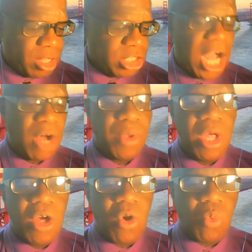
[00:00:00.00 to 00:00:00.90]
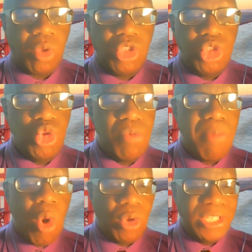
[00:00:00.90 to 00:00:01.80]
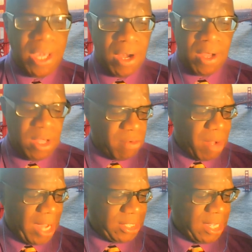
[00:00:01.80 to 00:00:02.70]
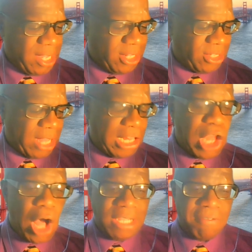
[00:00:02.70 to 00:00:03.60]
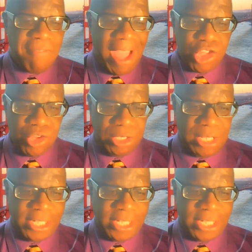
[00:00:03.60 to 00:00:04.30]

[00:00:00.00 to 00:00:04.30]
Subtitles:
Now, pneumonia, right, is a lung infection.